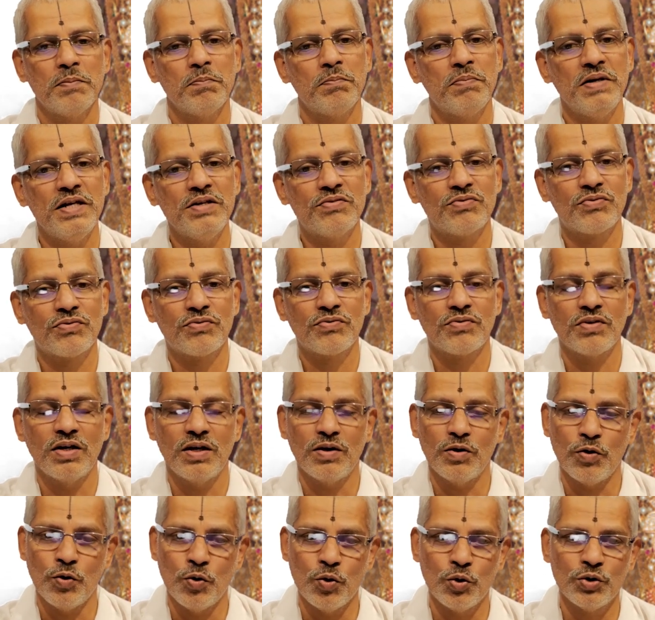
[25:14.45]
Please
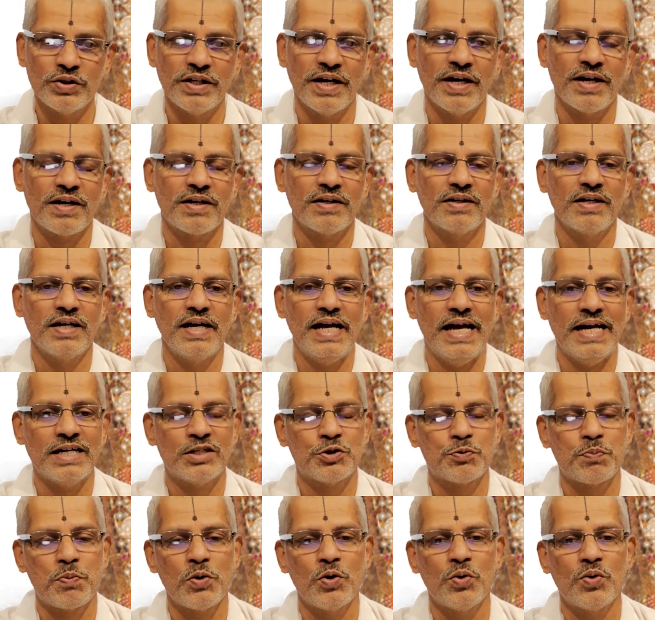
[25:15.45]
go there,
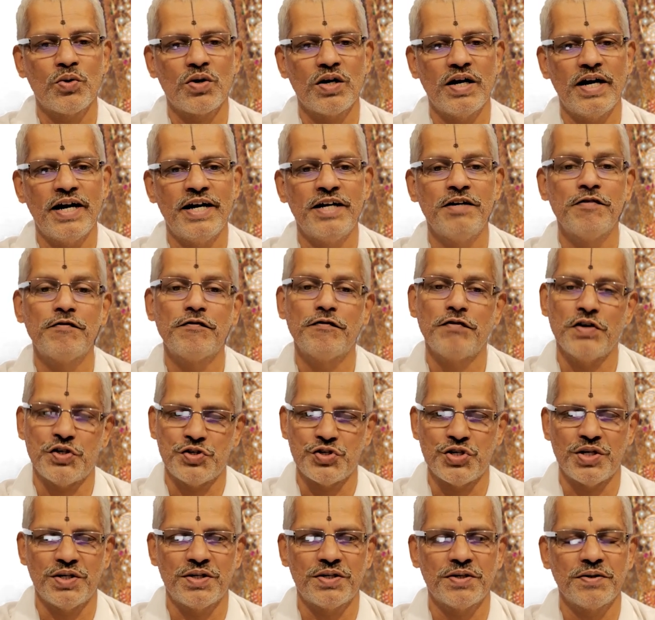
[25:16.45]
explore and
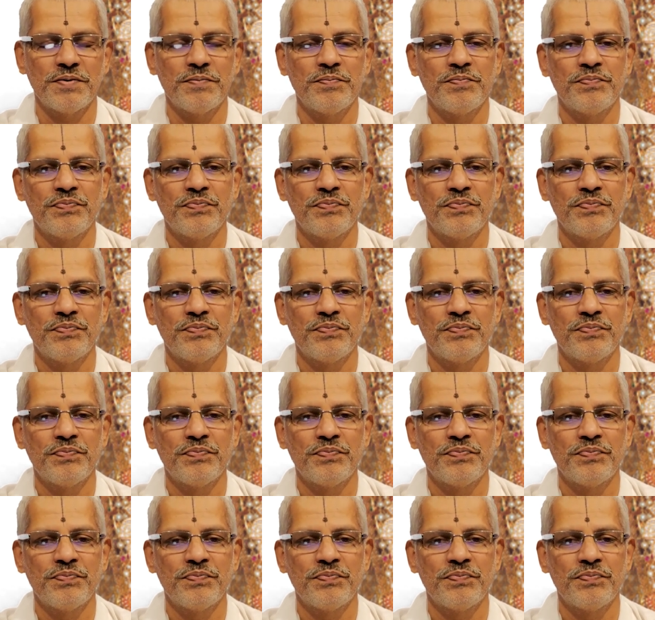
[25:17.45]
fetch it.